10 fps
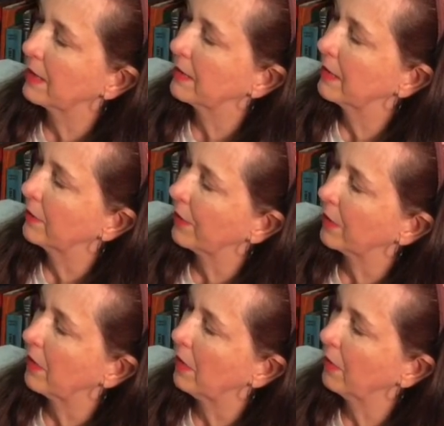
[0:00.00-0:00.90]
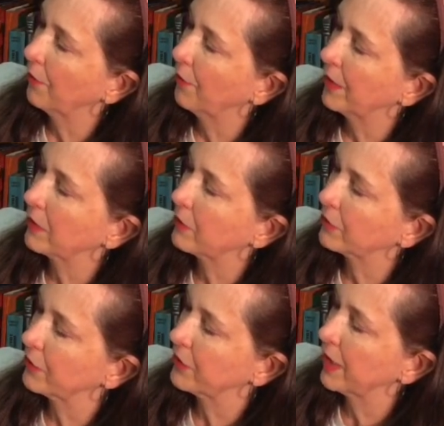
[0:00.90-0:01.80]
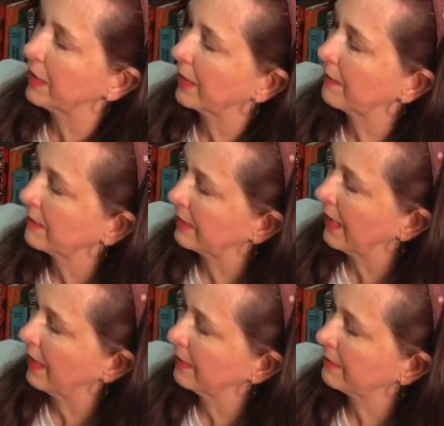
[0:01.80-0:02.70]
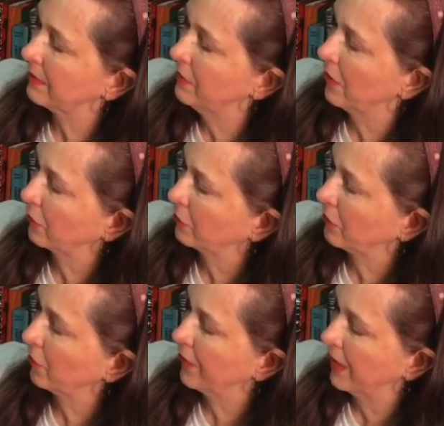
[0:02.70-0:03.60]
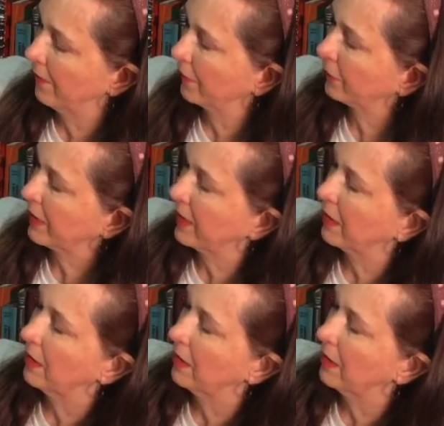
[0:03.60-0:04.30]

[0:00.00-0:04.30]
So all the fingers are down like this as the notes go down the scale.